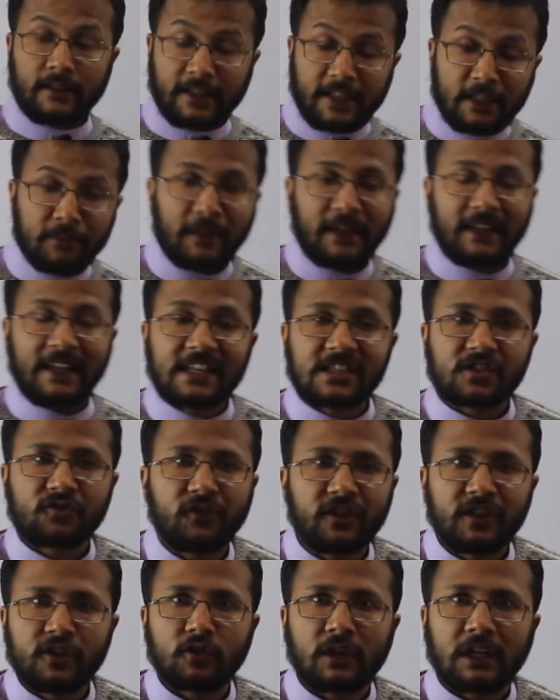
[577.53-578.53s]
In my next
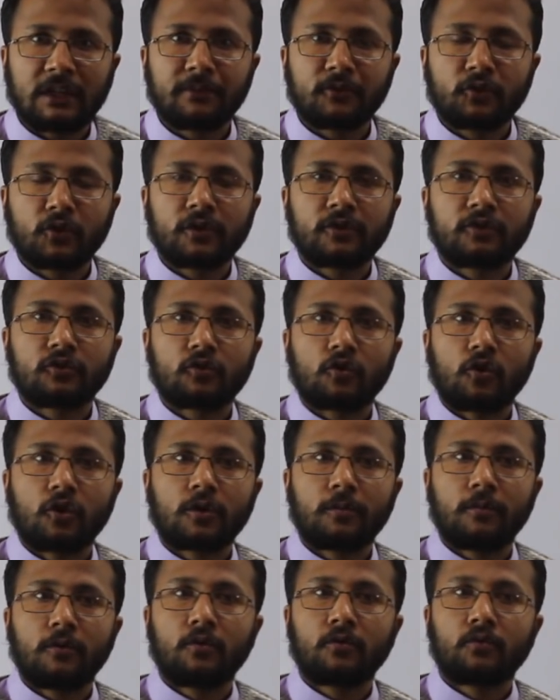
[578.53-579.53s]
video, I'll be going to
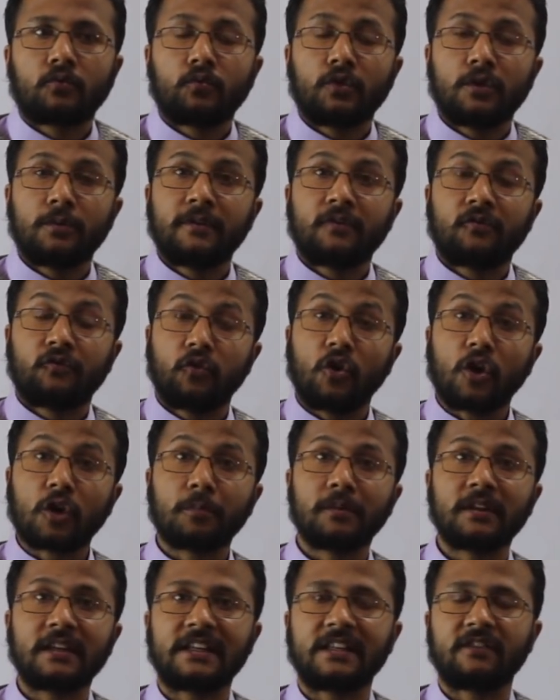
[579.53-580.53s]
talk about, we'll be
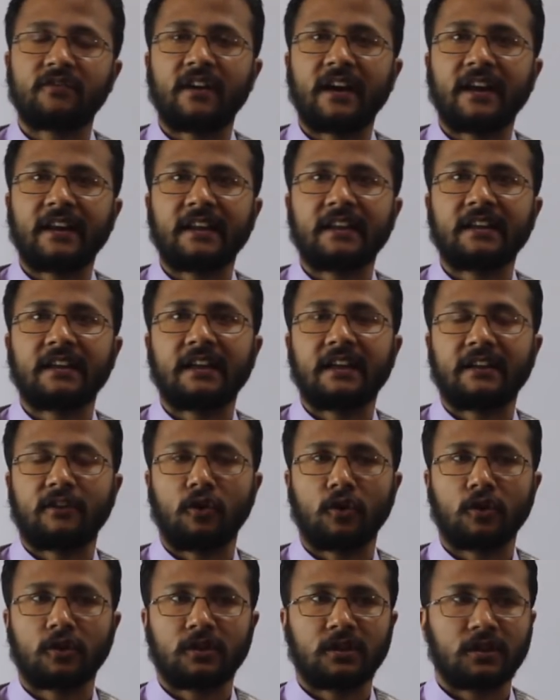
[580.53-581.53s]
formally defining and
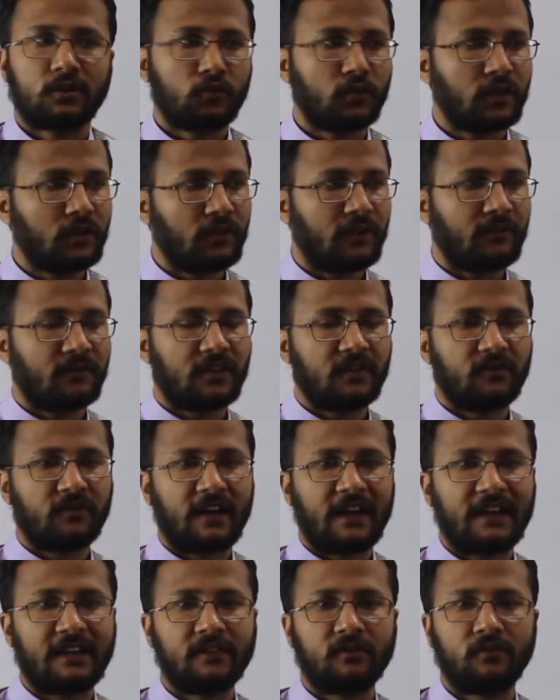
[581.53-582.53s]
all. Today we have
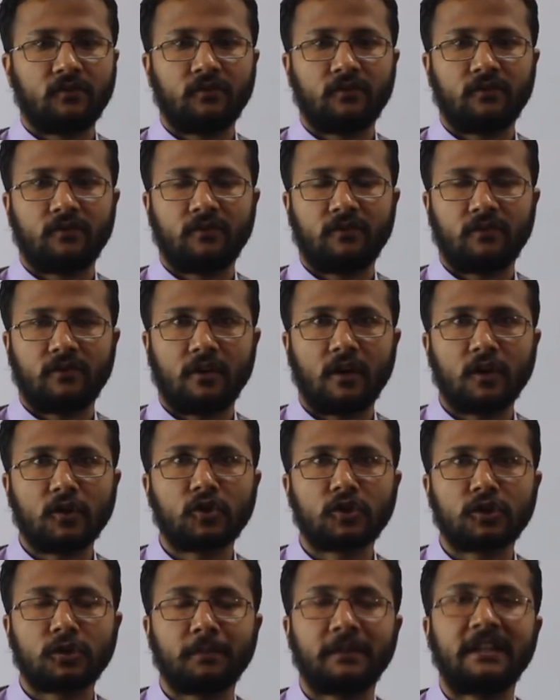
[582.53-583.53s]
defined
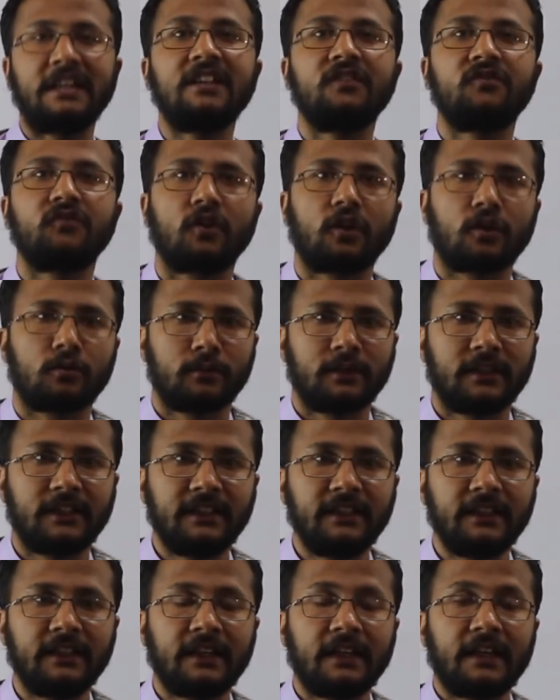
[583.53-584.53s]
algorithm
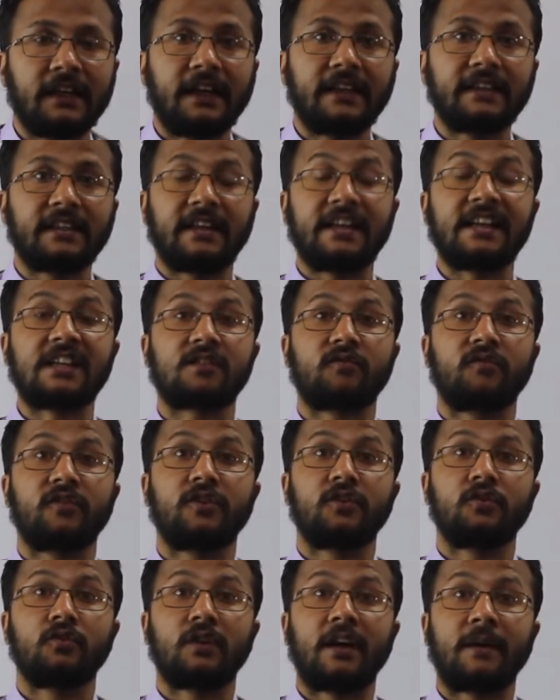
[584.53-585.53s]
informally. In the next
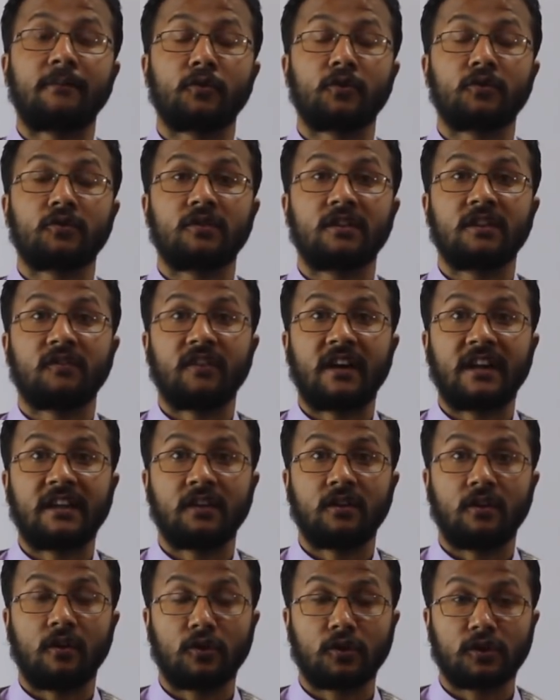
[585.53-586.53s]
video, I'm going to
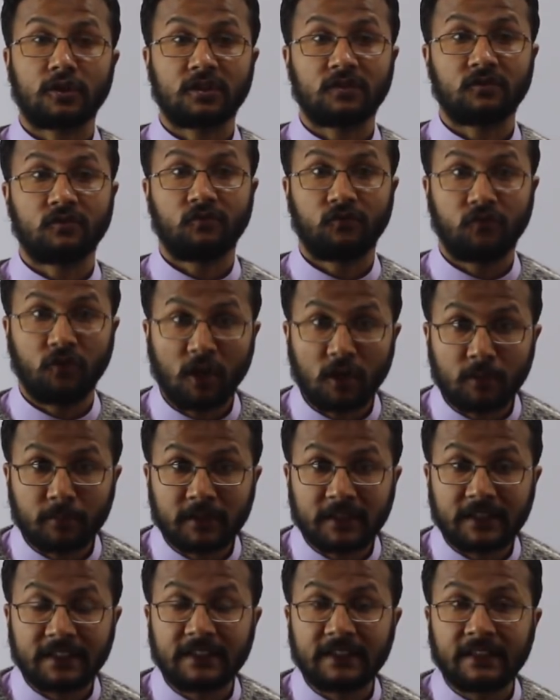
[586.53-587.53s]
define algorithm
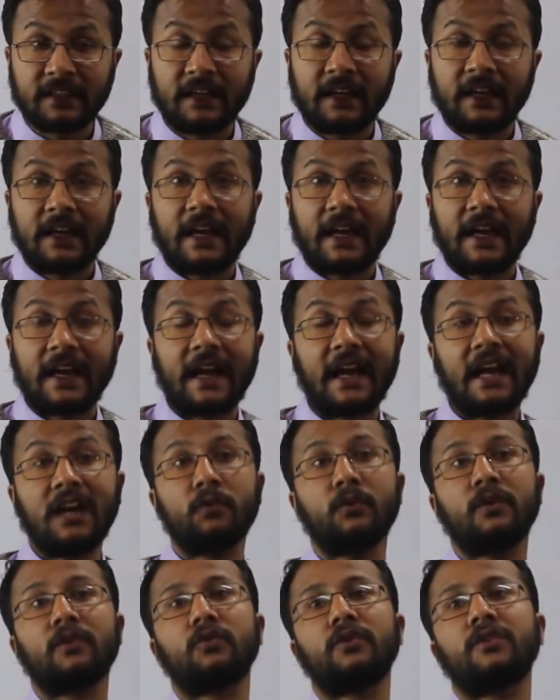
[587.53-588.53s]
formally,
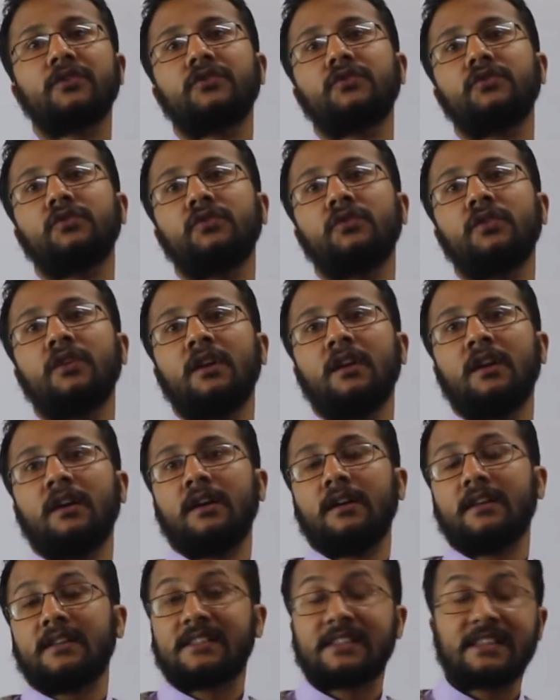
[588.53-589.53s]
and we are going
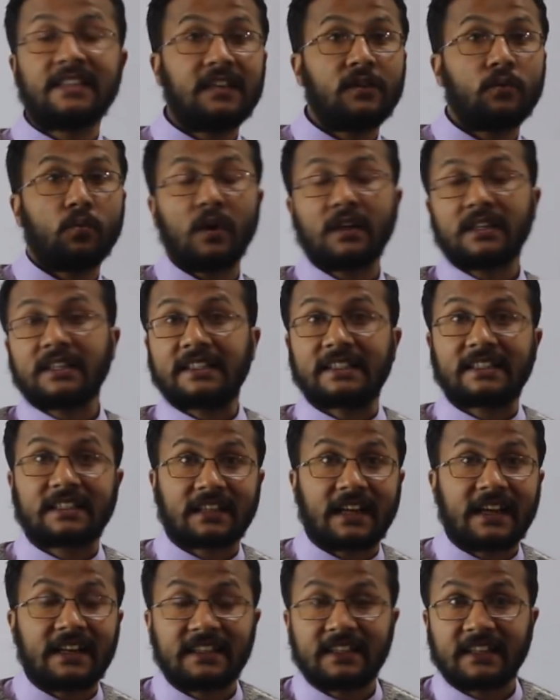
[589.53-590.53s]
to see what are the
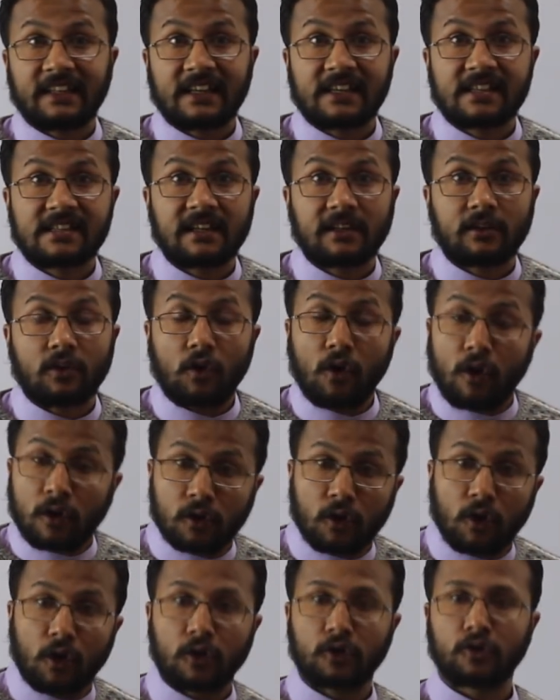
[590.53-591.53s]
criteria that
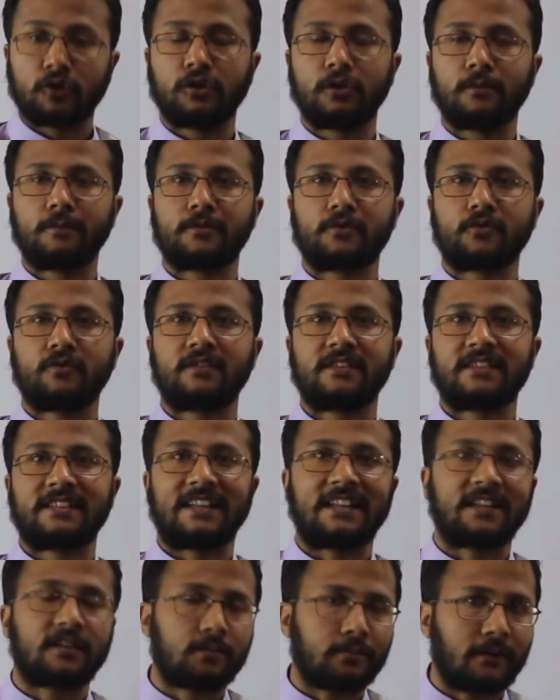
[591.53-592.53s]
all algorithms should
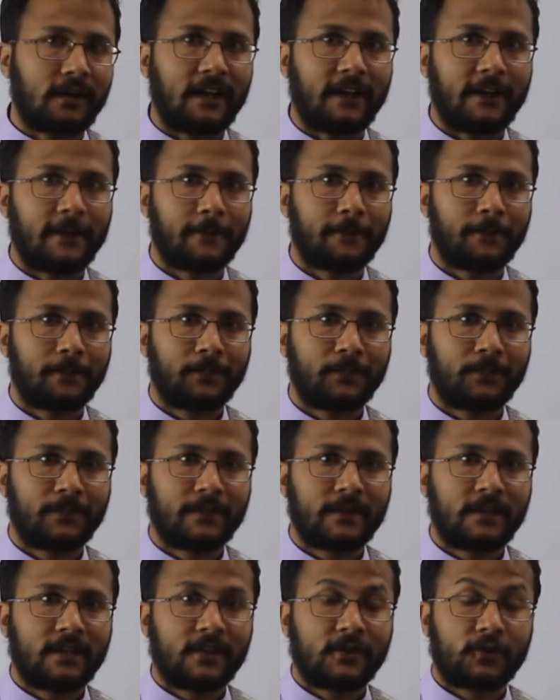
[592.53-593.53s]
satisfy.
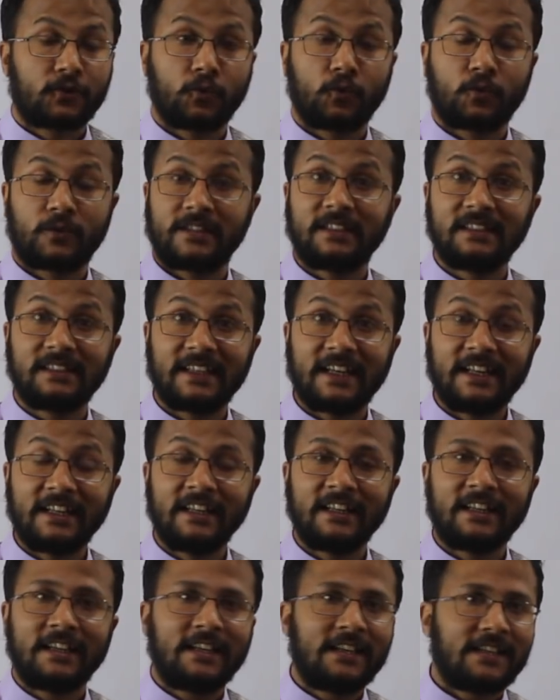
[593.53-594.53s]
So till
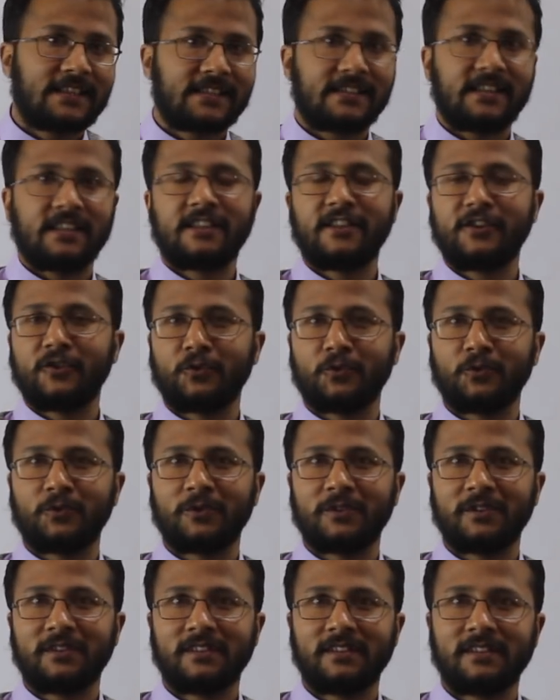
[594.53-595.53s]
then, stay
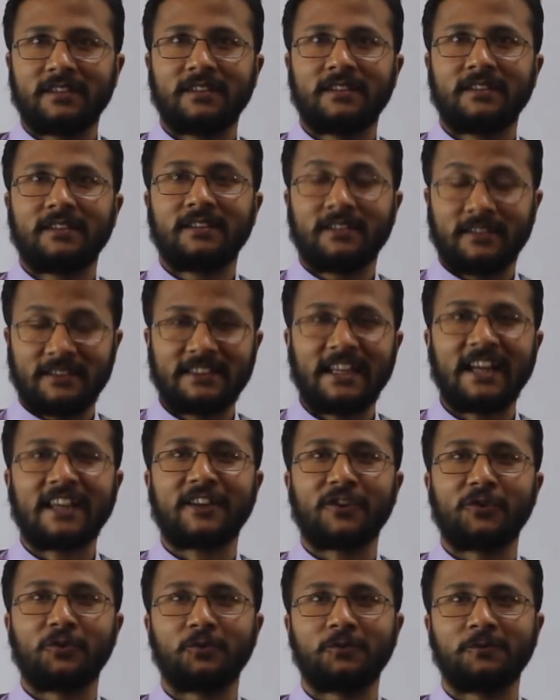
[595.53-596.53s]
tuned.
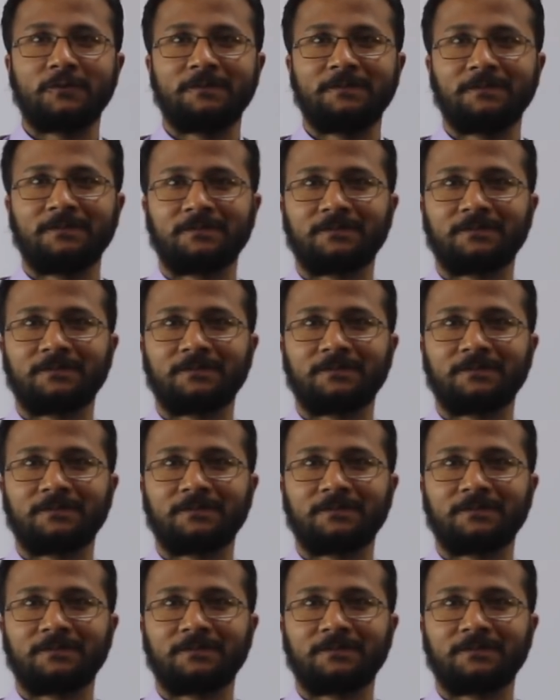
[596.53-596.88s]
Thank you.